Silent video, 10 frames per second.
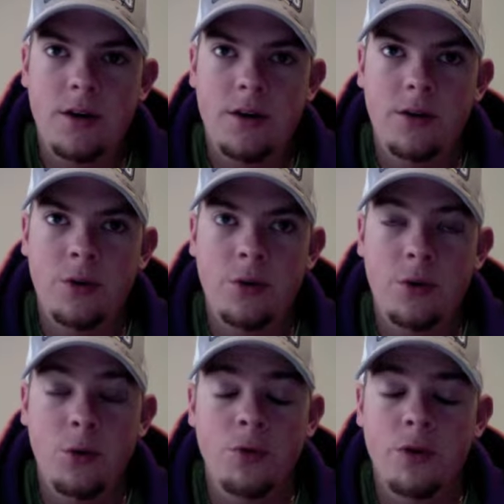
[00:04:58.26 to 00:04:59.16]

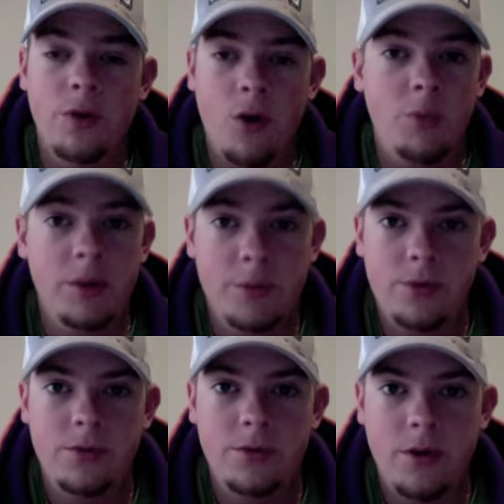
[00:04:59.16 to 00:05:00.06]
who are all
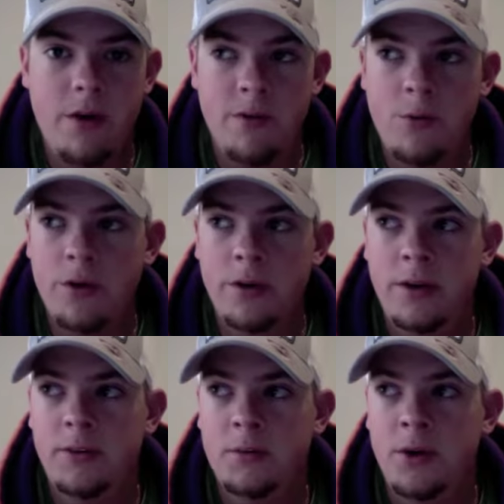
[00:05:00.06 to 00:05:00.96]
people, Everyone
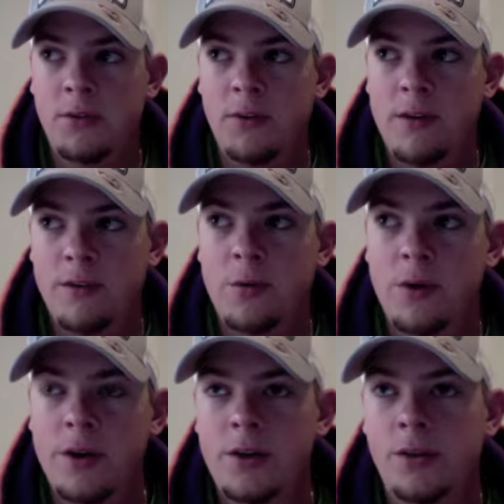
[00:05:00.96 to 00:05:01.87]
is a person.
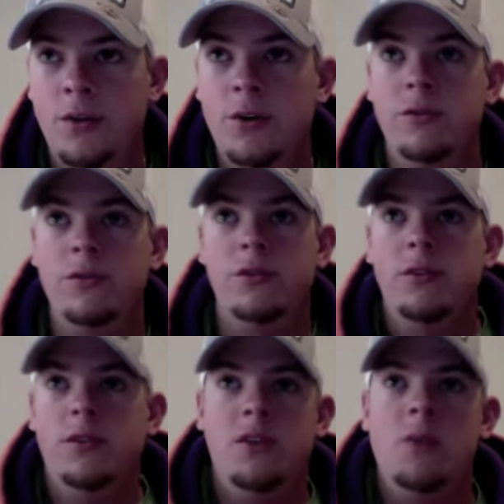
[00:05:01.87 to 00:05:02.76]
Everyone deserves
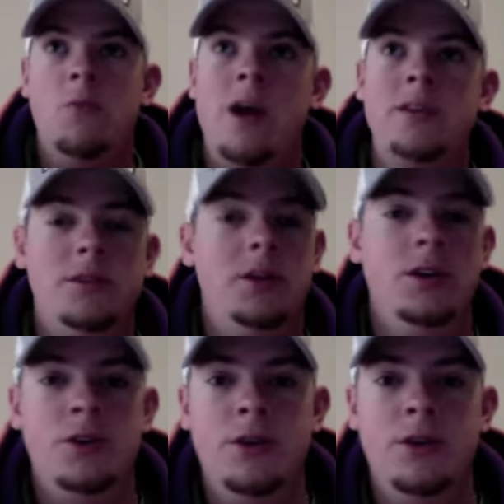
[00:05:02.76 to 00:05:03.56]
the same rights that each